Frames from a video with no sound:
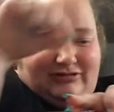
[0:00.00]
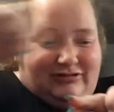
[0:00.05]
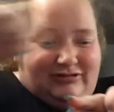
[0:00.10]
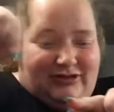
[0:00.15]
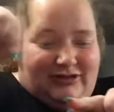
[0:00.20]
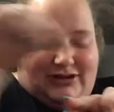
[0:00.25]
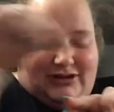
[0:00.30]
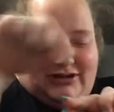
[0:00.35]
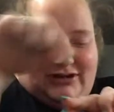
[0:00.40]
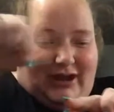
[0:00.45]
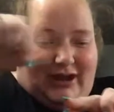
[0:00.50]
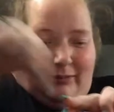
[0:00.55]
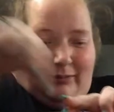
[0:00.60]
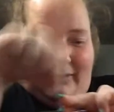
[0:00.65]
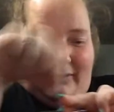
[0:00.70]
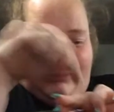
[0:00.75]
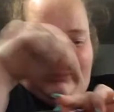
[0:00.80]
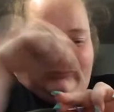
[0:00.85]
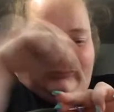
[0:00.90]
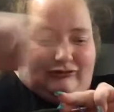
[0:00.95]
nail
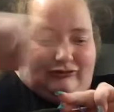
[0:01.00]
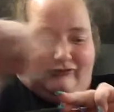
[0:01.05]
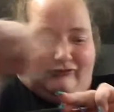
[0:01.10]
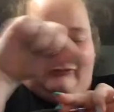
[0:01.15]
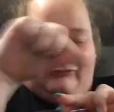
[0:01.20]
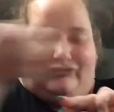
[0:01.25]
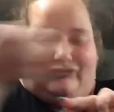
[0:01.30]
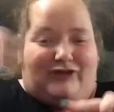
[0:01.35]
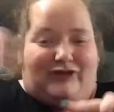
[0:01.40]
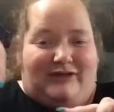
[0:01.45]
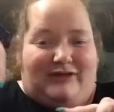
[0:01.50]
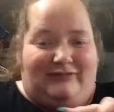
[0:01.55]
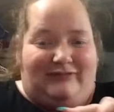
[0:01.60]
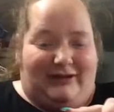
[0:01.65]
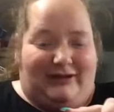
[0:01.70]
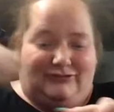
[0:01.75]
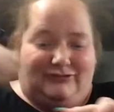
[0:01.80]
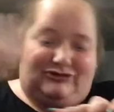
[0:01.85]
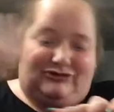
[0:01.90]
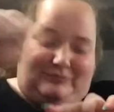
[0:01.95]
polish off your skin that you
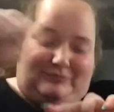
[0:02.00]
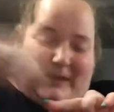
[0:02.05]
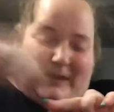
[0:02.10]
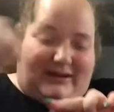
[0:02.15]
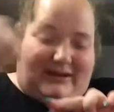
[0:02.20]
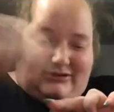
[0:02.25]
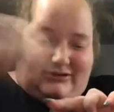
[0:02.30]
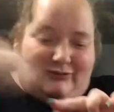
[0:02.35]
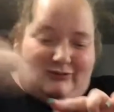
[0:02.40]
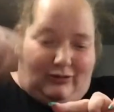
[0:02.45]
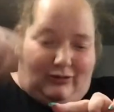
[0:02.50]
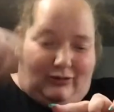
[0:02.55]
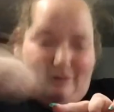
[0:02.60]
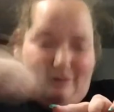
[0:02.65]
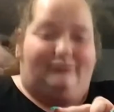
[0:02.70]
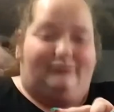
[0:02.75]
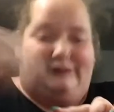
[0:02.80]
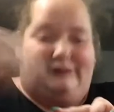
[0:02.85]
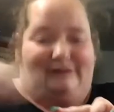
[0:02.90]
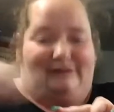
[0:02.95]
just painted all over
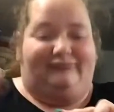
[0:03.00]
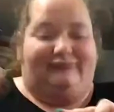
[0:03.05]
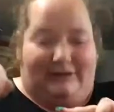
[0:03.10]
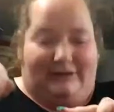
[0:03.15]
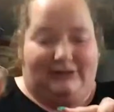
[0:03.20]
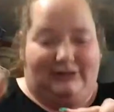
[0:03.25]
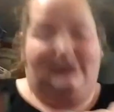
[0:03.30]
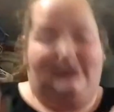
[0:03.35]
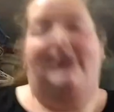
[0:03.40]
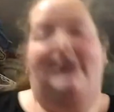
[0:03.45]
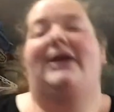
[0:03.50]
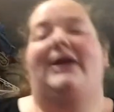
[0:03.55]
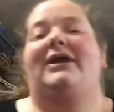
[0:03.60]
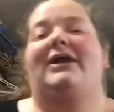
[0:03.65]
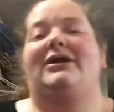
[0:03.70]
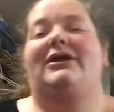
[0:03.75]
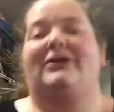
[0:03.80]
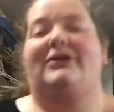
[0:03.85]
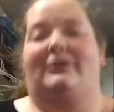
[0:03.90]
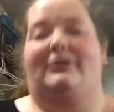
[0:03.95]
your finger,
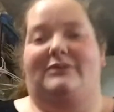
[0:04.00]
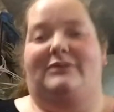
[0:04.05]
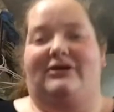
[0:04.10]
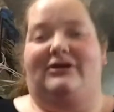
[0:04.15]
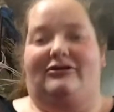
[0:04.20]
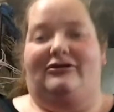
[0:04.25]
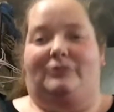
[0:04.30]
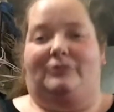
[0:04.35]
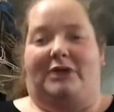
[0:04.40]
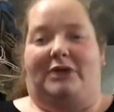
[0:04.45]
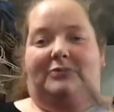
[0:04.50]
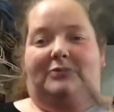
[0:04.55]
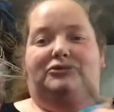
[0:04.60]
because when I'm